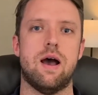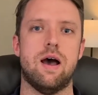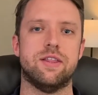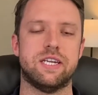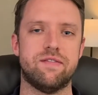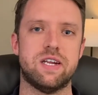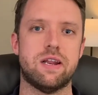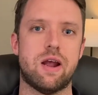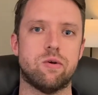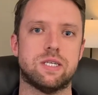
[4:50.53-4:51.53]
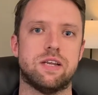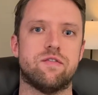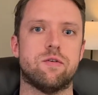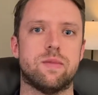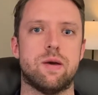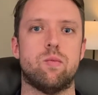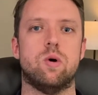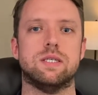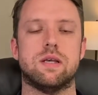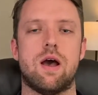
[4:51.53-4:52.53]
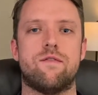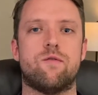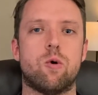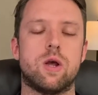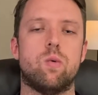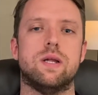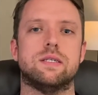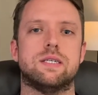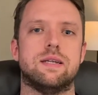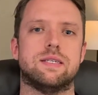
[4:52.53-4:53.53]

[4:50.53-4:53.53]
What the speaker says: The dividend I received from them was 41 cents,